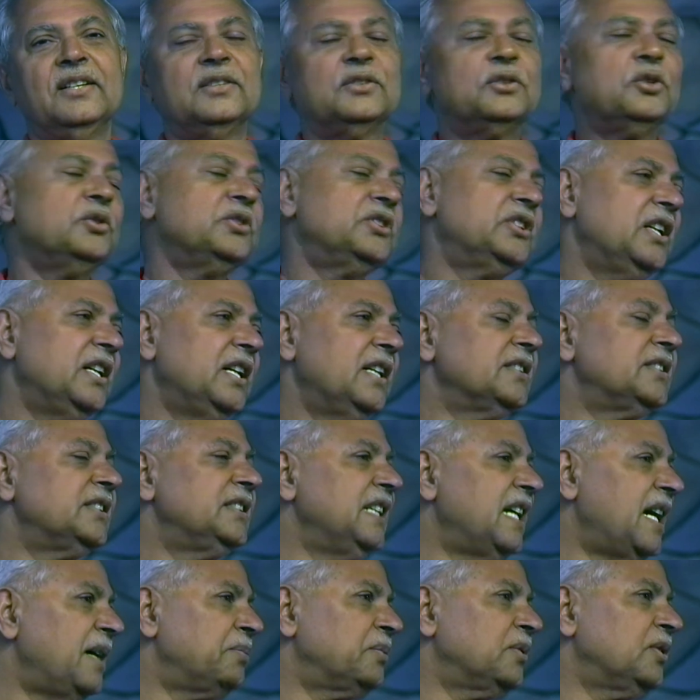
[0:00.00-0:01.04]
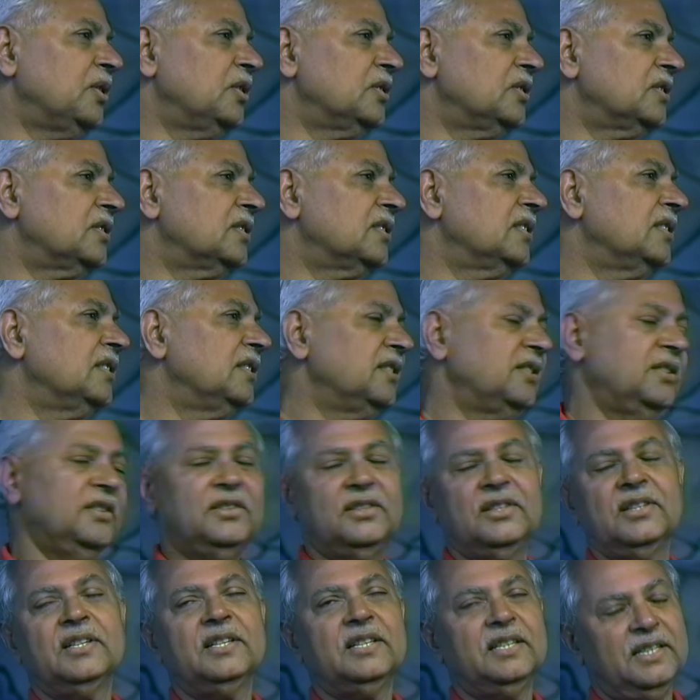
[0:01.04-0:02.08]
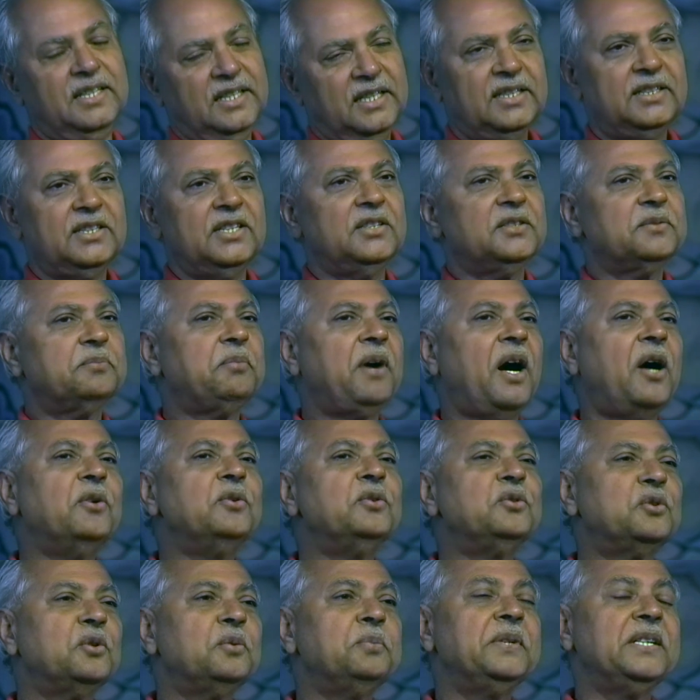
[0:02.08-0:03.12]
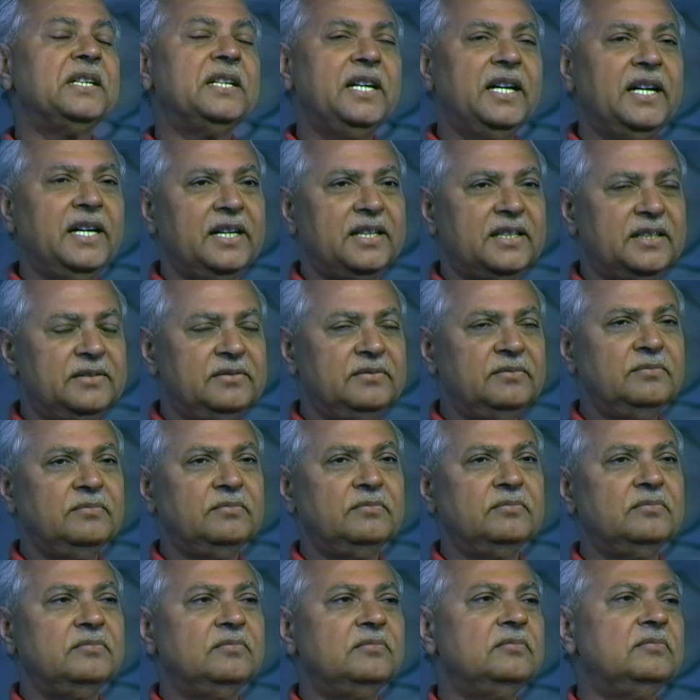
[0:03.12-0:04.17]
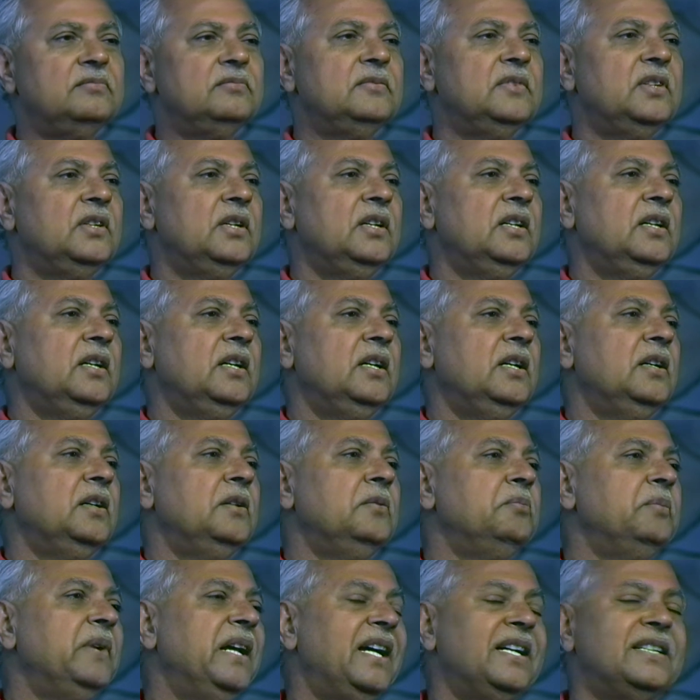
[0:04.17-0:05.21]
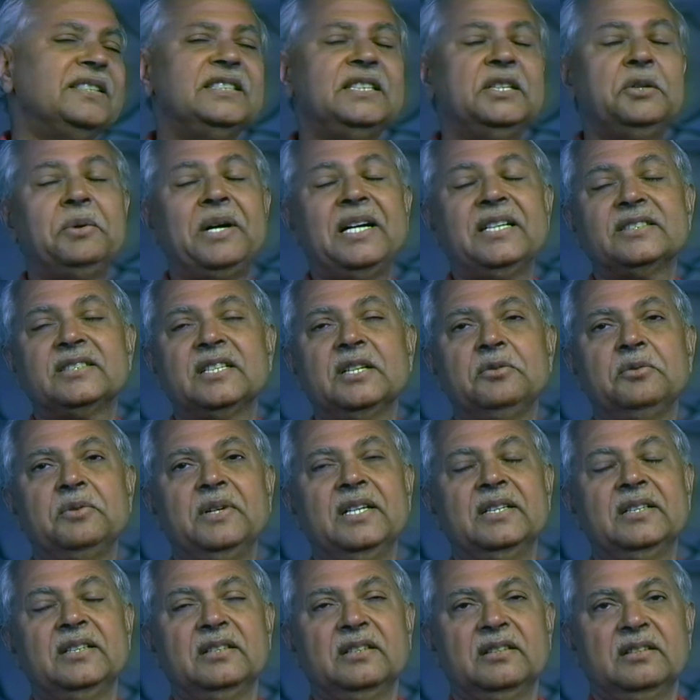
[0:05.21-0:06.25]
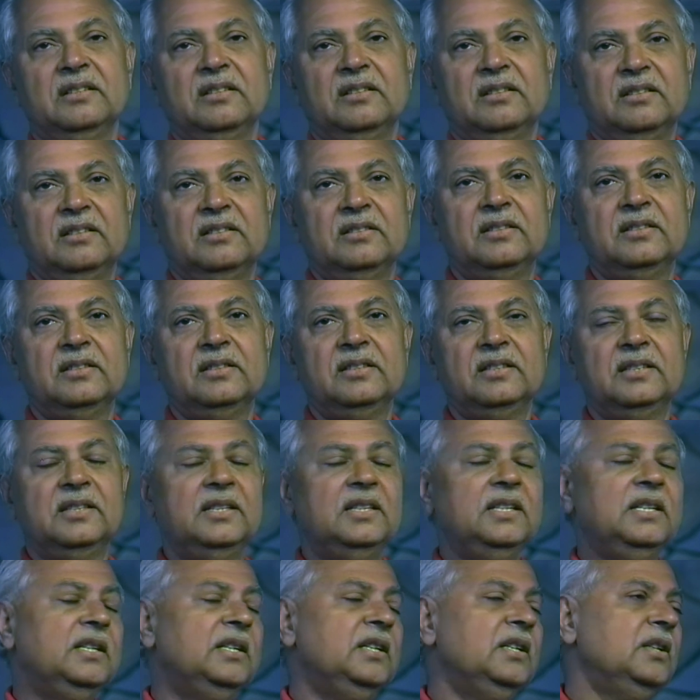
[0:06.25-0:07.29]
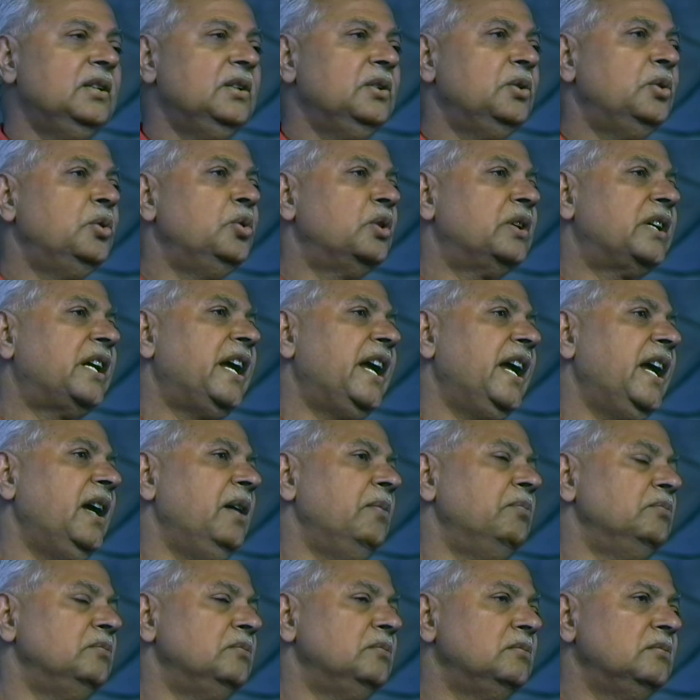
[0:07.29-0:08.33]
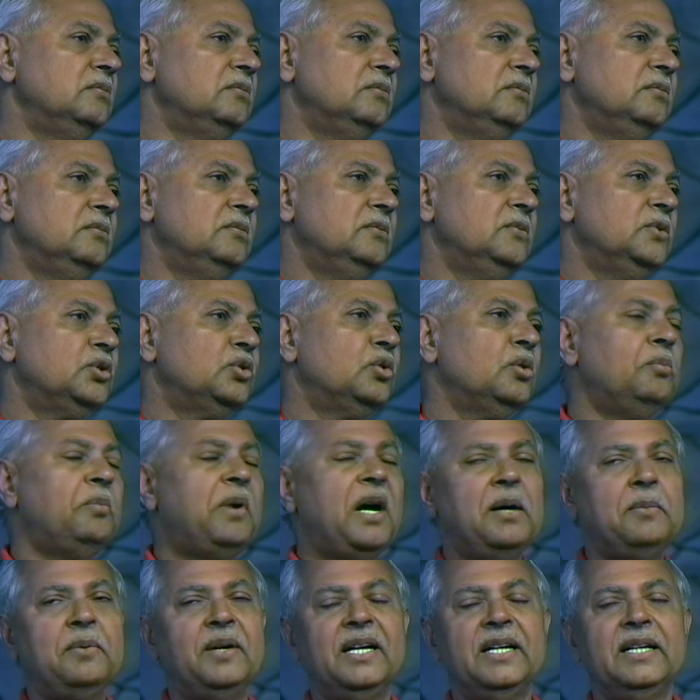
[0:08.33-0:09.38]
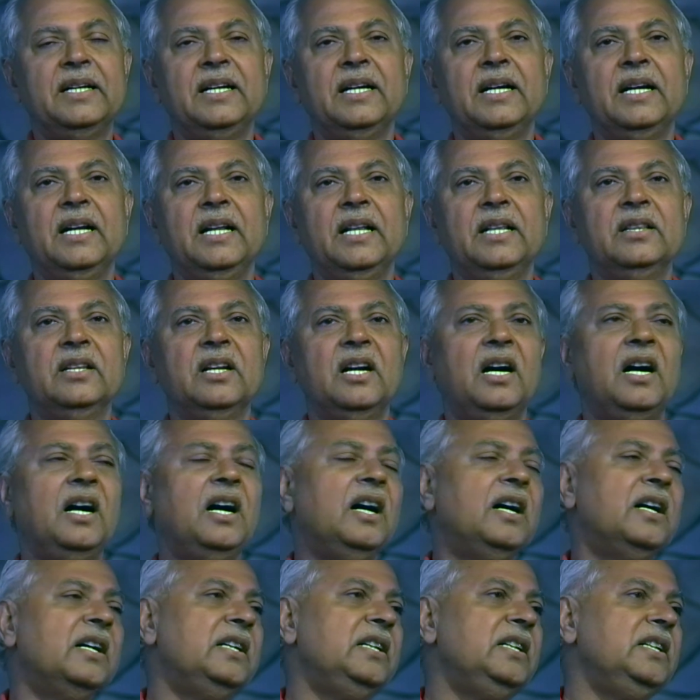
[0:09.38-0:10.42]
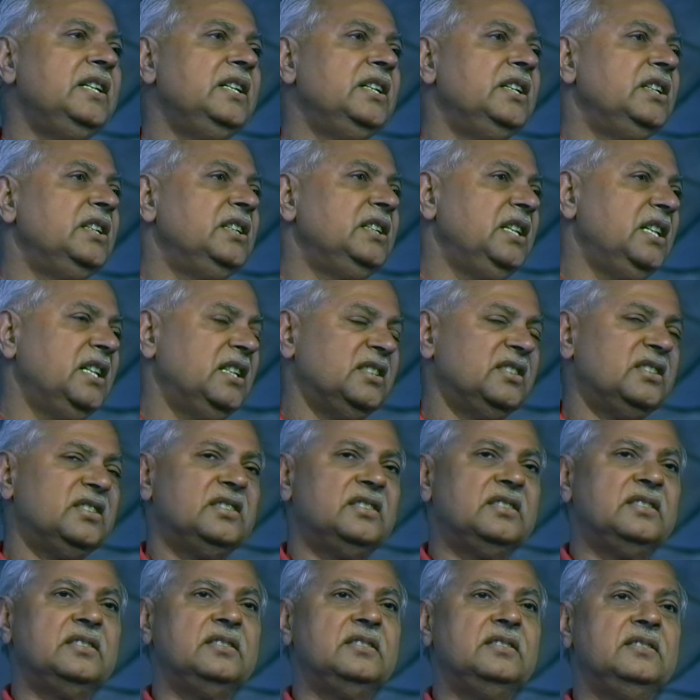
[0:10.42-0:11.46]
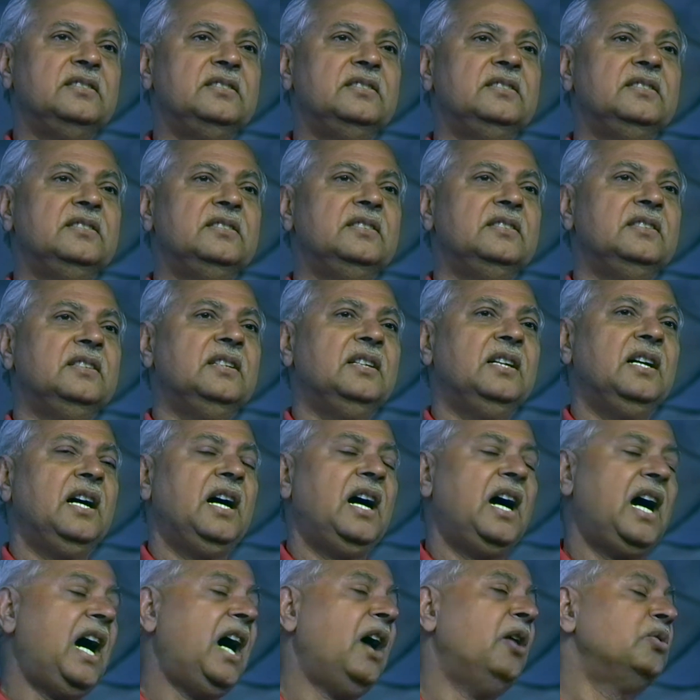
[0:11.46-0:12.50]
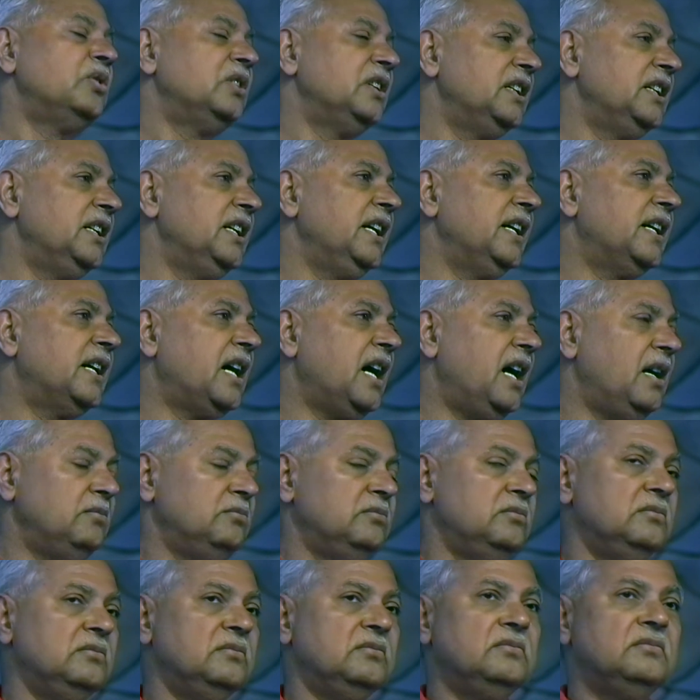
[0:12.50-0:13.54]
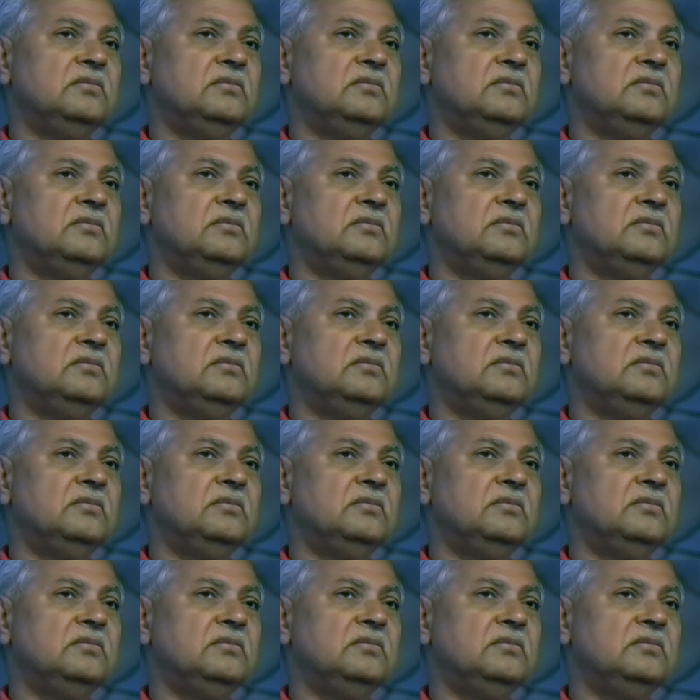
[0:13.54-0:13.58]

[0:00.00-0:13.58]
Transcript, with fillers: So jealousy, of course, it is bound to be there. Meherji was the one who came to Baba in the early years. How did he come?